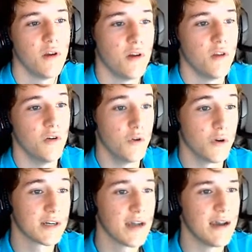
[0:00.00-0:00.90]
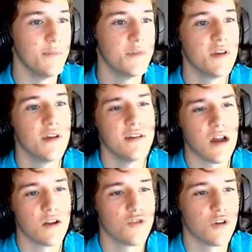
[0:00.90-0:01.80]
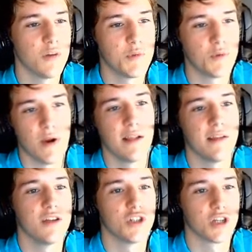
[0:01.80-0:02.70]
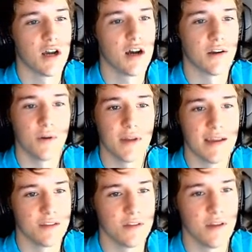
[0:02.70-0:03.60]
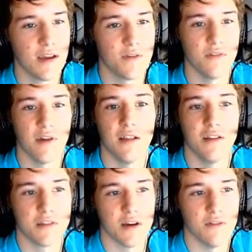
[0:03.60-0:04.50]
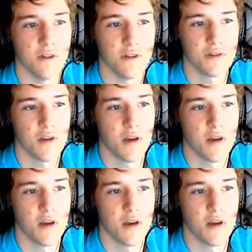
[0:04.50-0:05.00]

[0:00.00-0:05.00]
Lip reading: New York Times, Donald Trump's rally in Chicago canceled after violent scuffles.